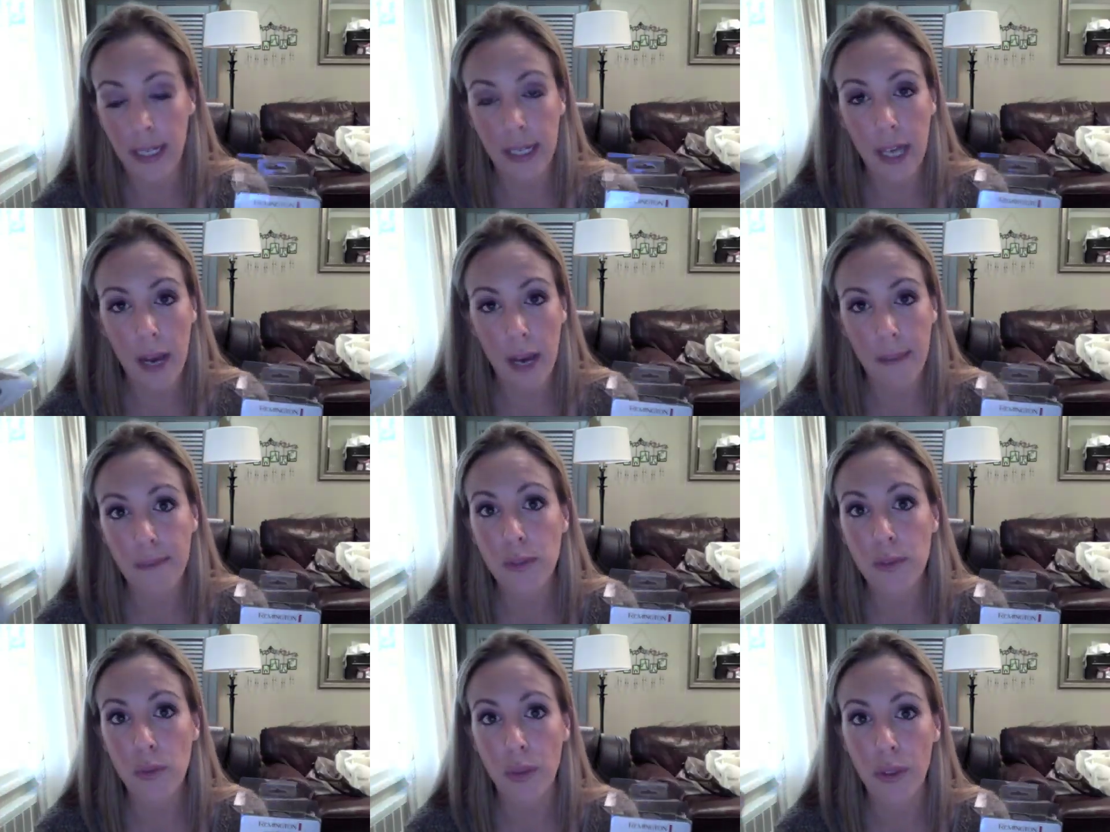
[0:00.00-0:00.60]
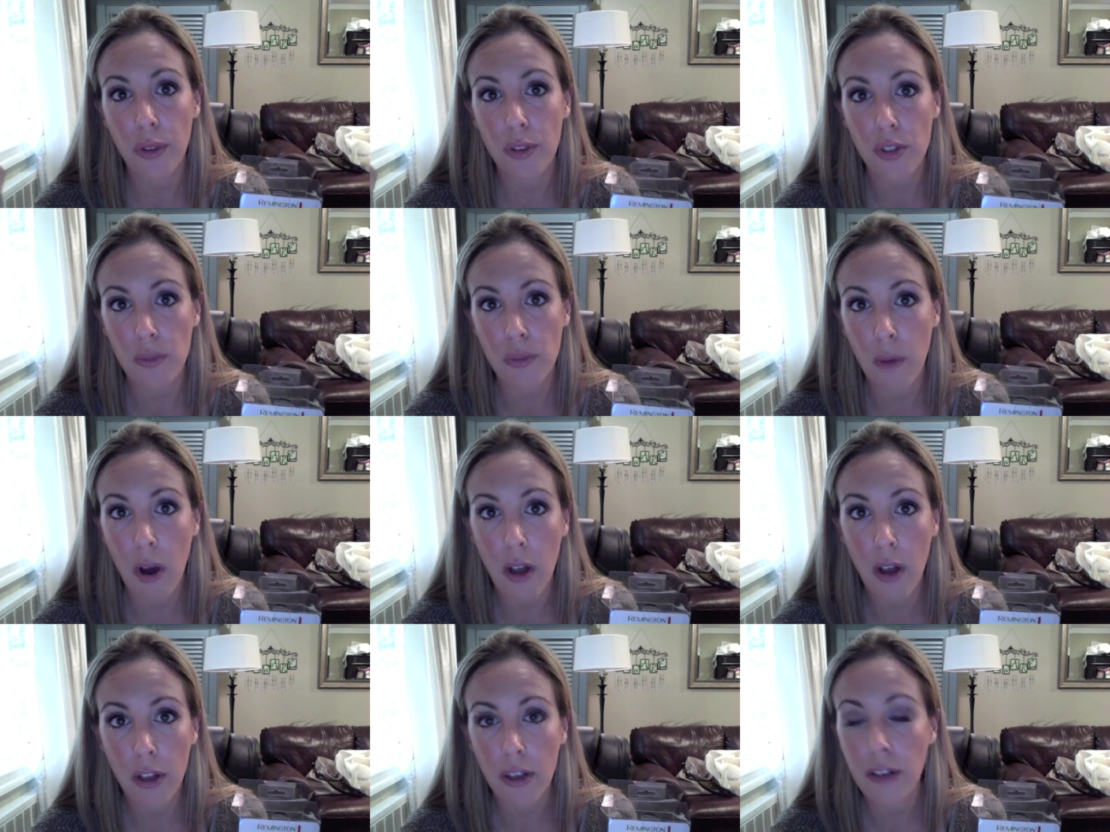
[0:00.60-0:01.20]
It comes with a
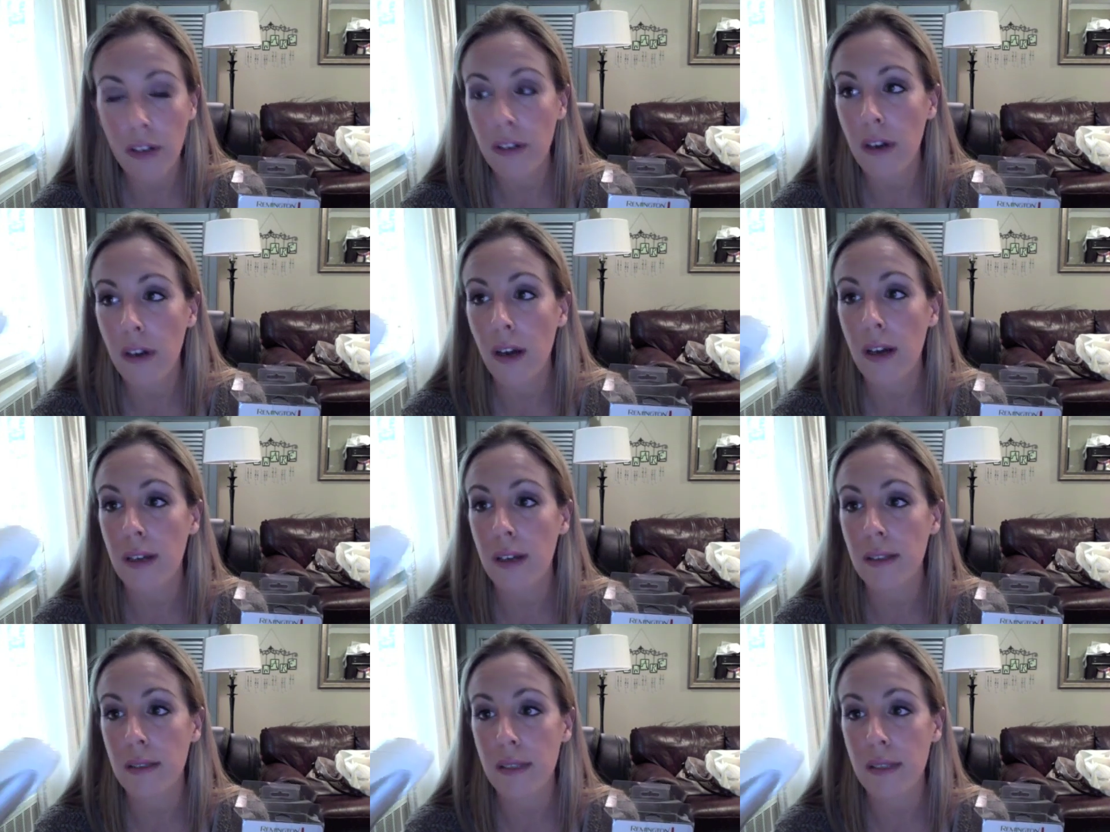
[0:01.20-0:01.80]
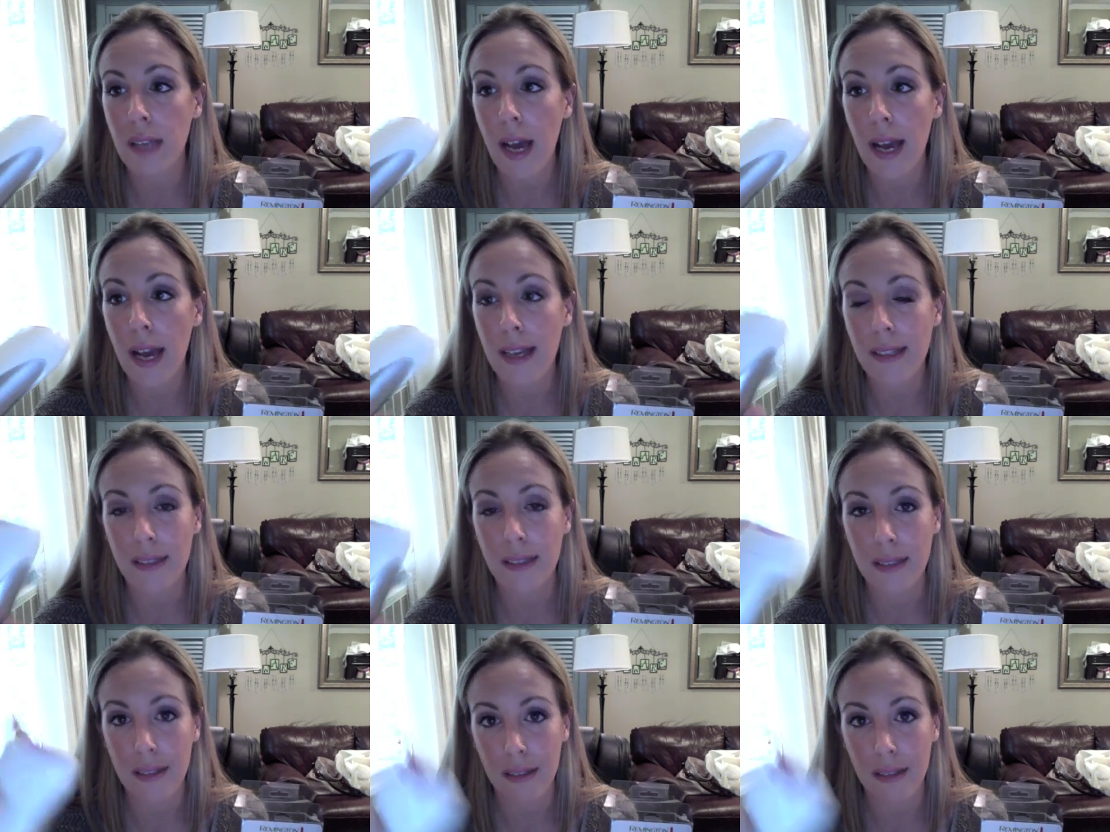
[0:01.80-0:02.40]
smaller uh,
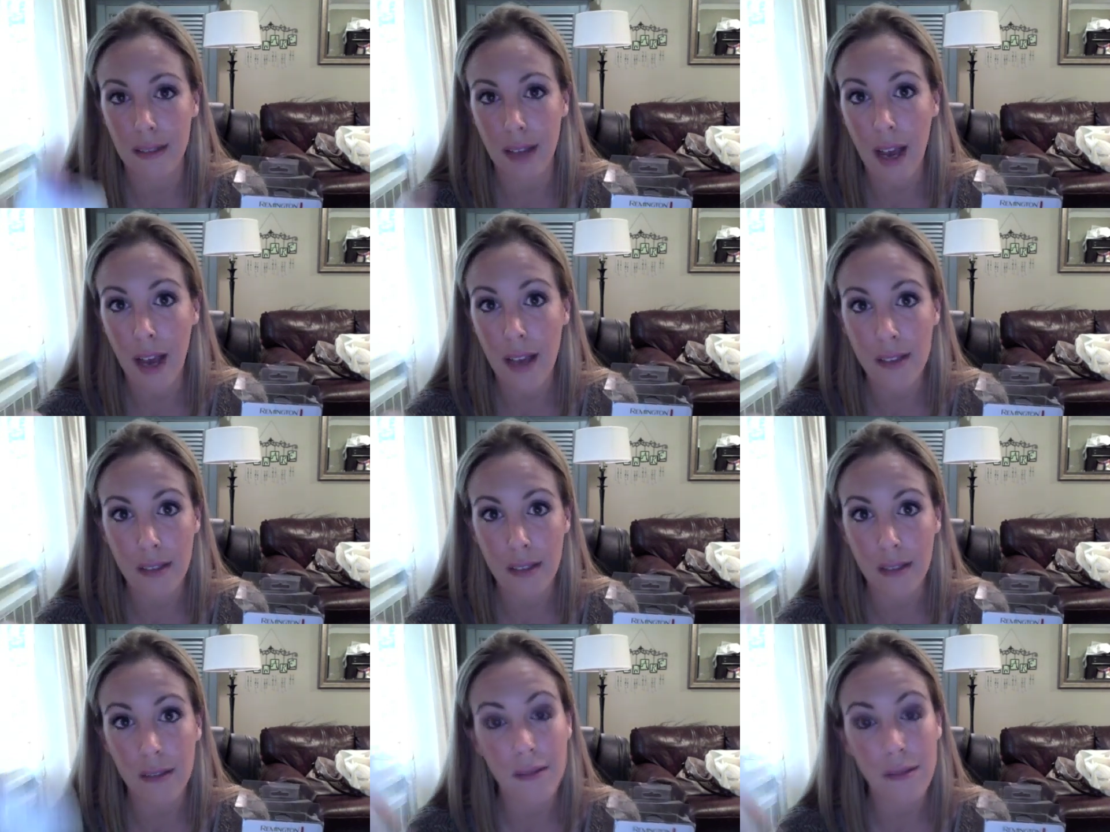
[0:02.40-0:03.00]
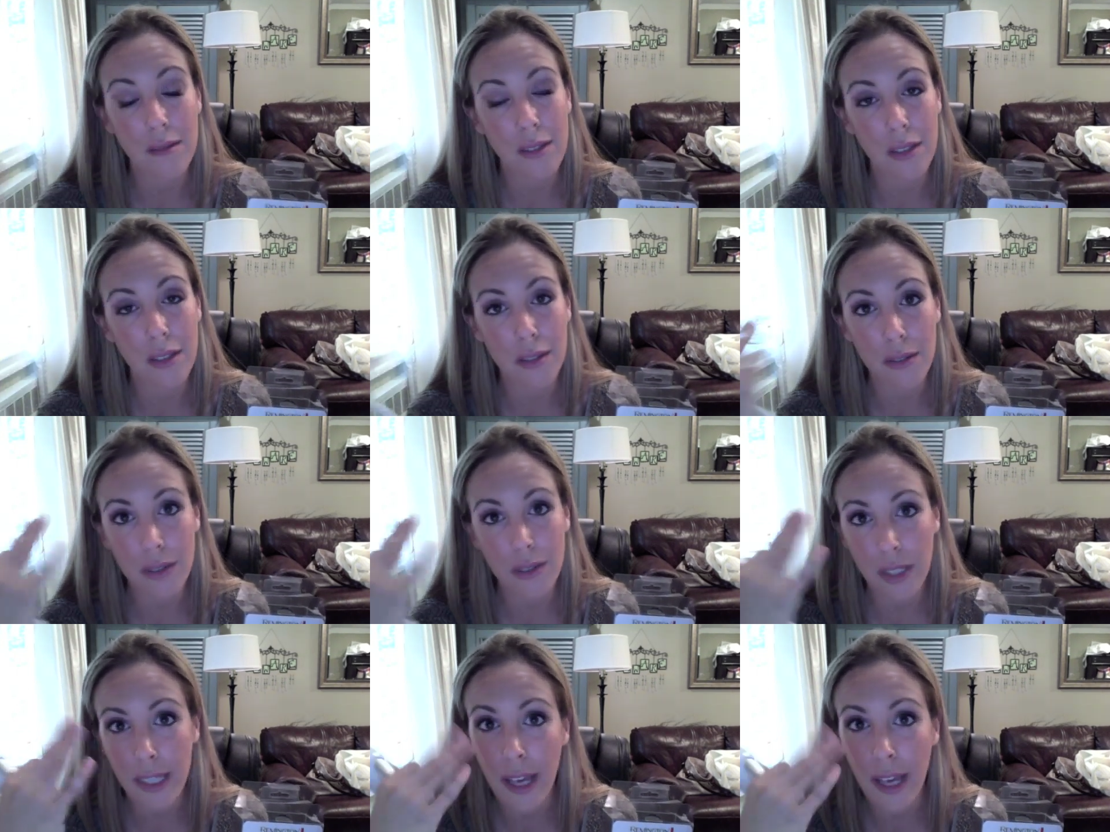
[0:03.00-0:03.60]
size nozzle
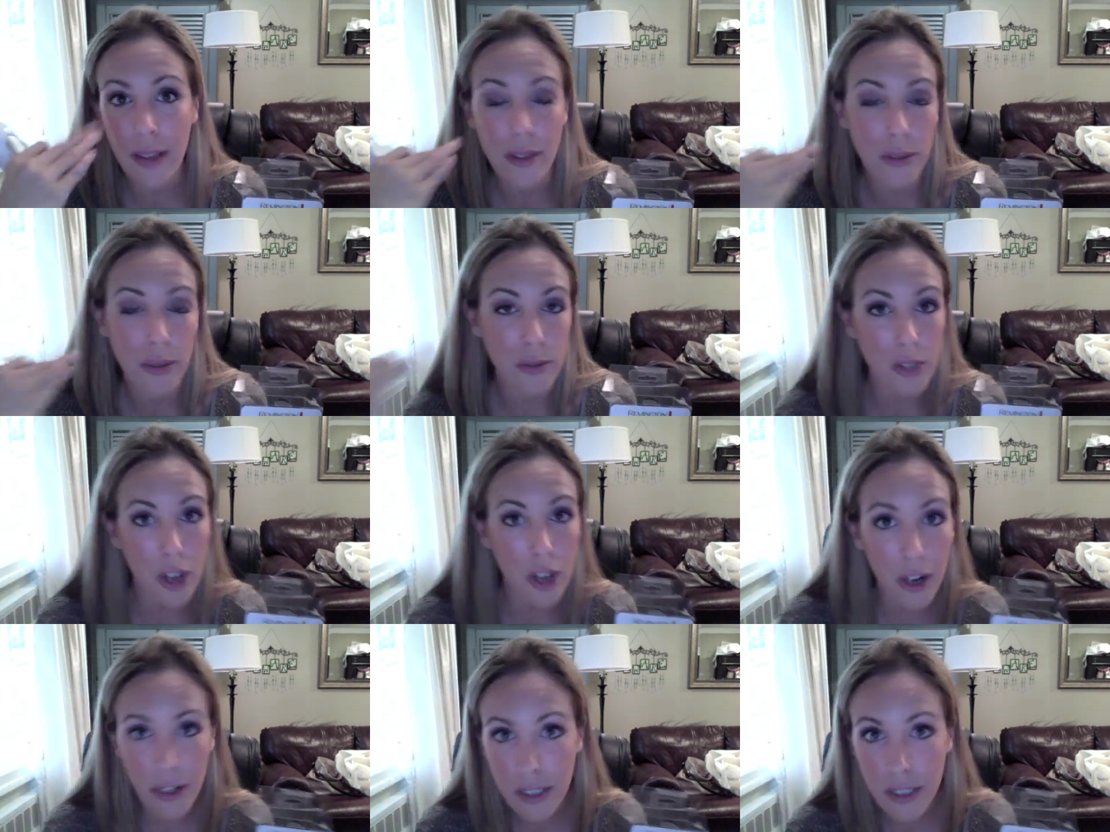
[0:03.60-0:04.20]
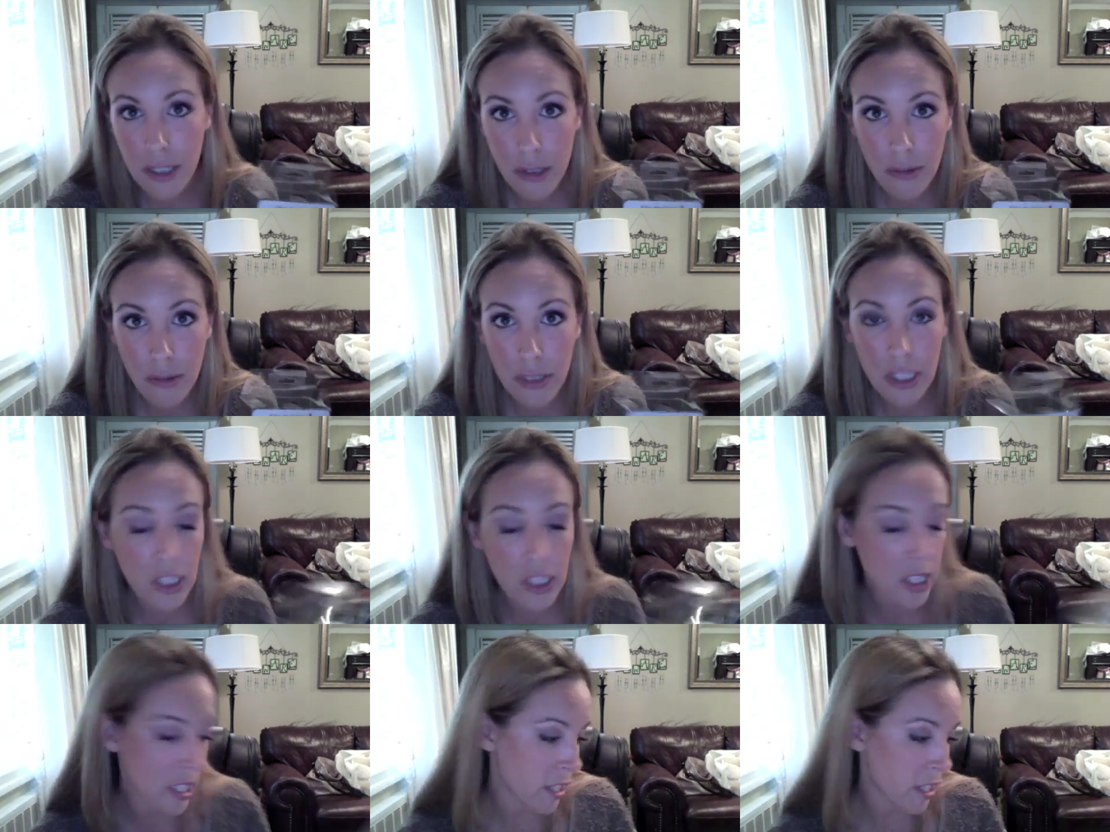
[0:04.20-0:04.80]
to, to get those
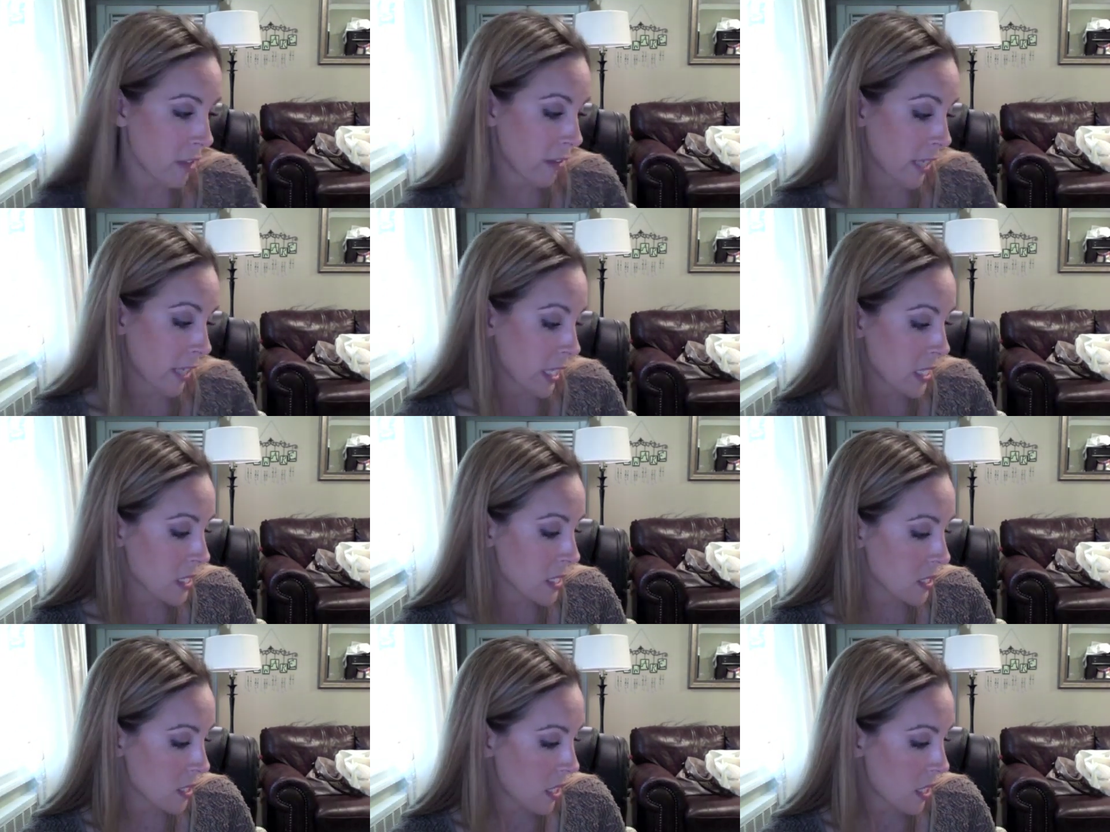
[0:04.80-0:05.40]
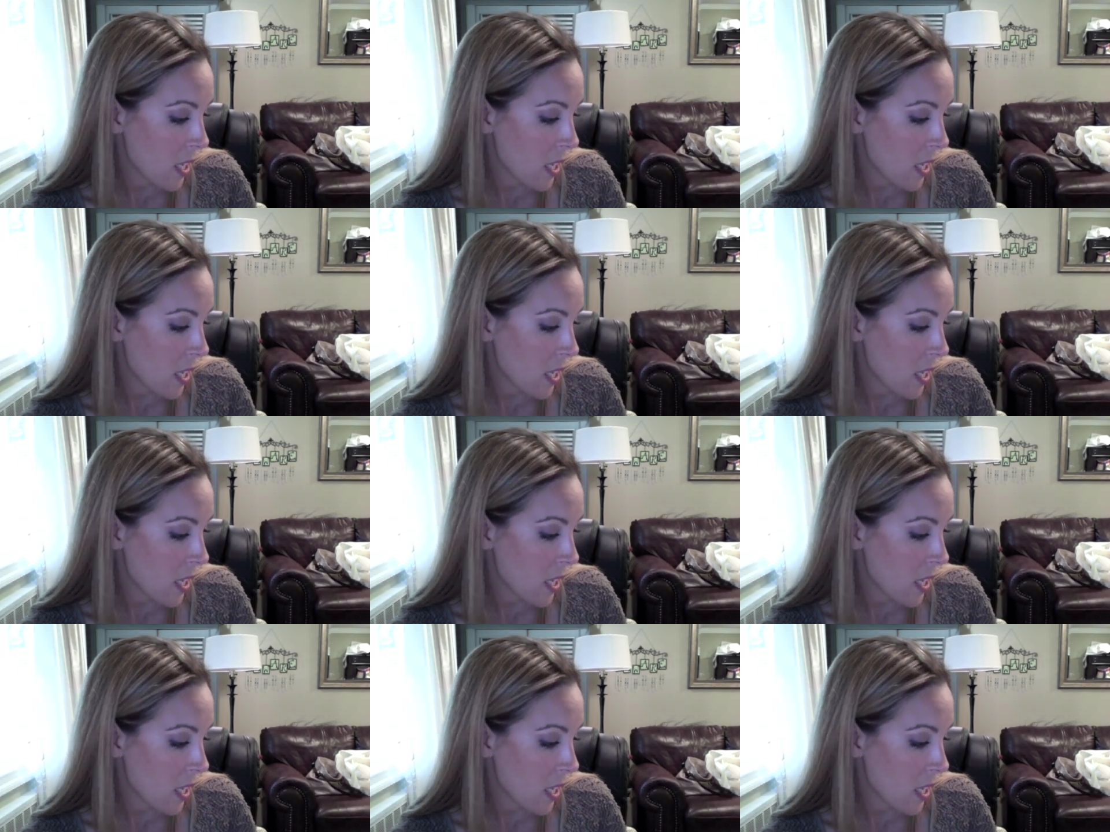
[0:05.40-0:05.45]
hard-to-reach areas.